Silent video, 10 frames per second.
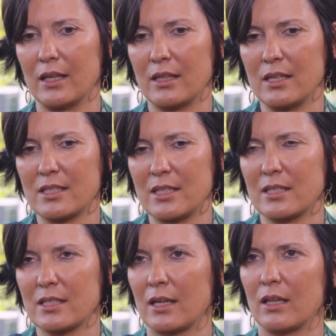this
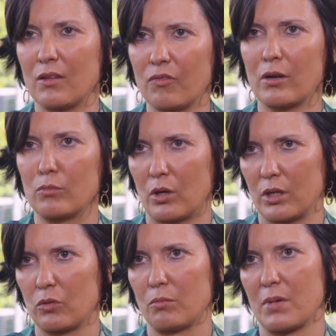is a different
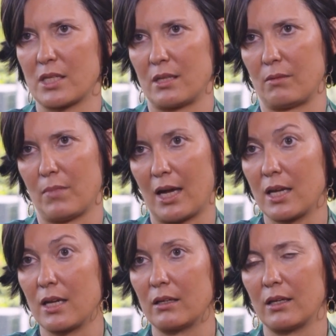money to invest the
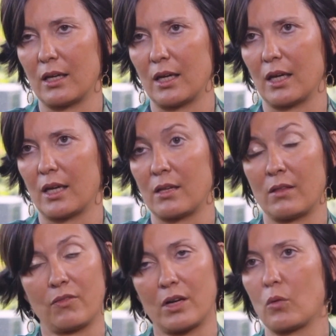money, a
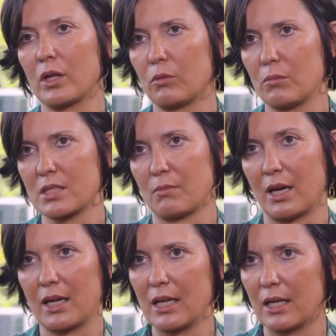different way to invest the
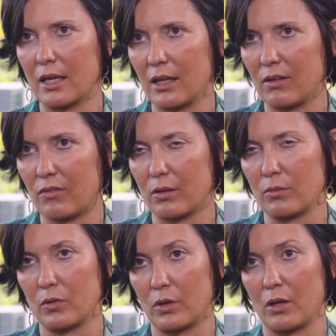money, a
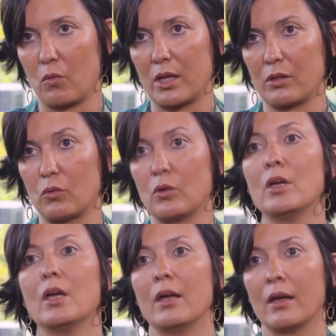different way to
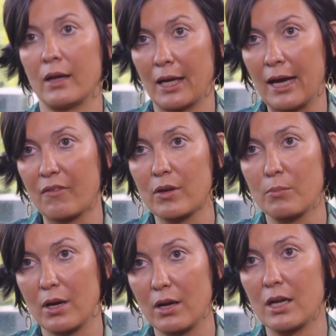have a
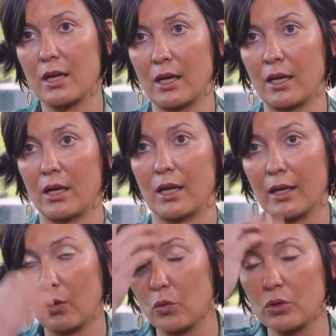very
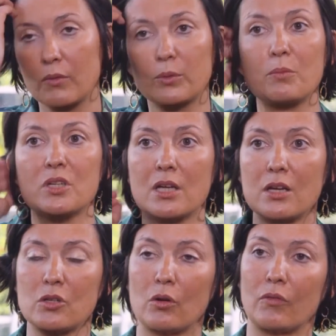good
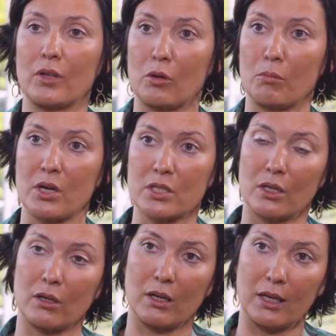optimization of the
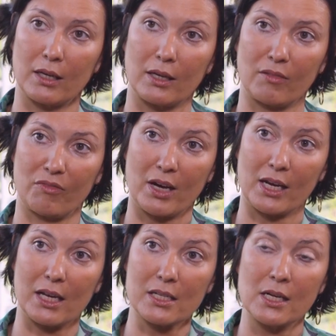conversion
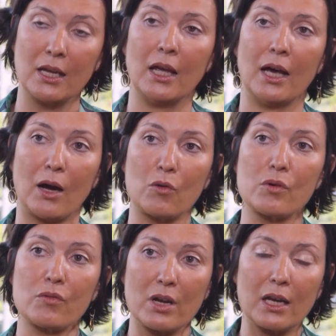funnels. And
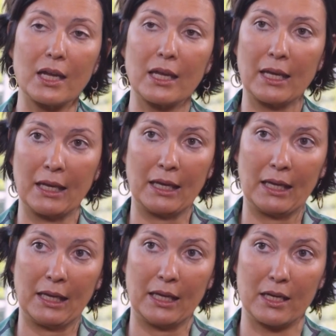we
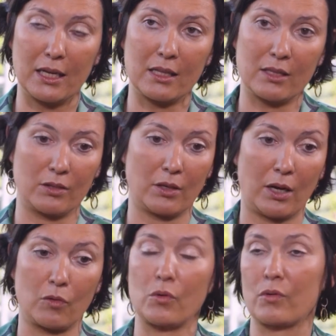really need,
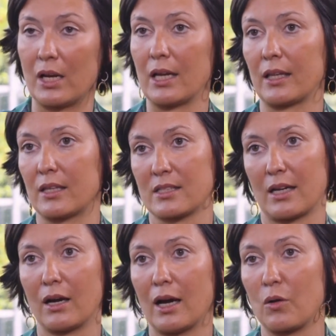and we really
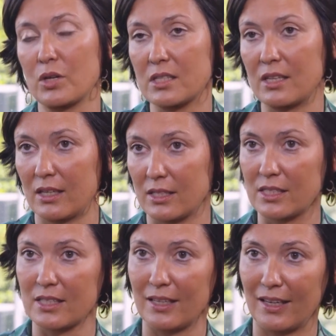understand how is
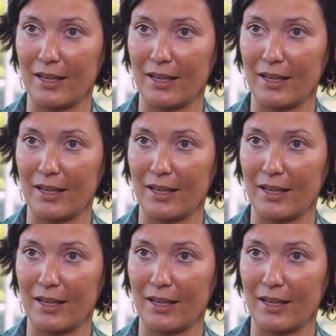this